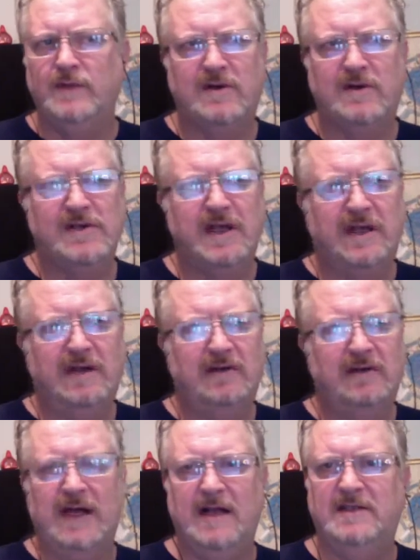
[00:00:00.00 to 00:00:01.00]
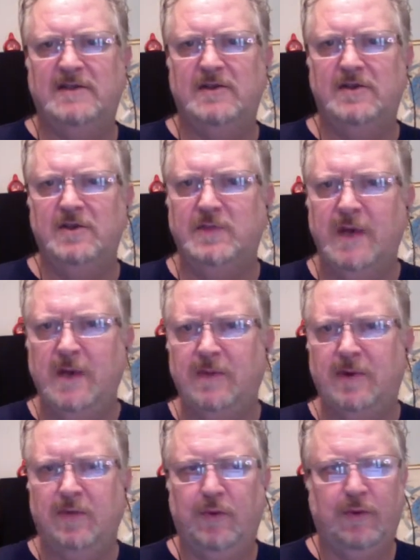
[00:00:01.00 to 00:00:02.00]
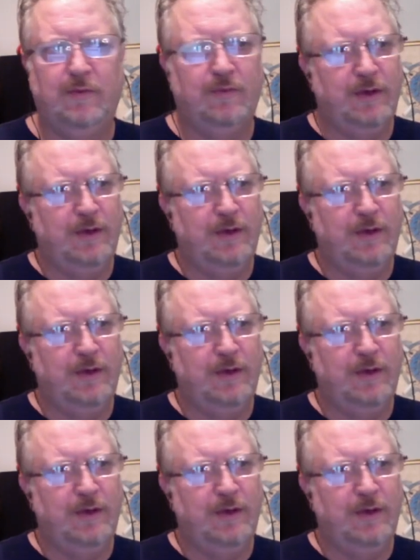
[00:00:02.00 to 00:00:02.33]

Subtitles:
We start taking out ads in the newspaper.